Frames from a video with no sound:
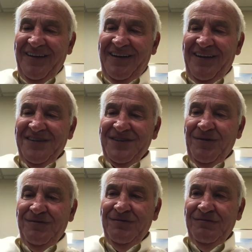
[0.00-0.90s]
And I
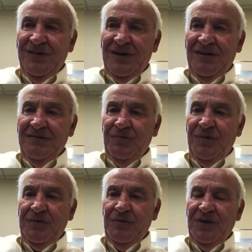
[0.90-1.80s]
said, "Well,
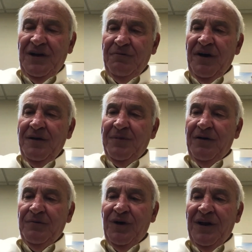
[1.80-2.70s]
what will I write
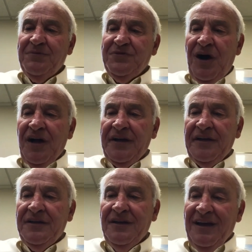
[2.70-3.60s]
about?" While I'm
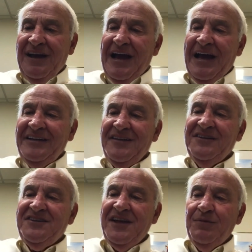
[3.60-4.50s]
talking, I did
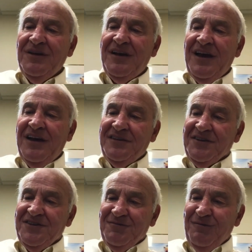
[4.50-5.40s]
the table of
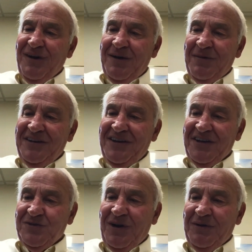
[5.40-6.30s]
contents right on my
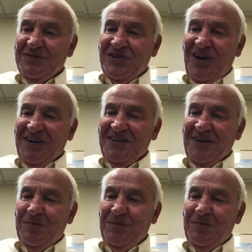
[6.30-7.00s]
desk while I was talking to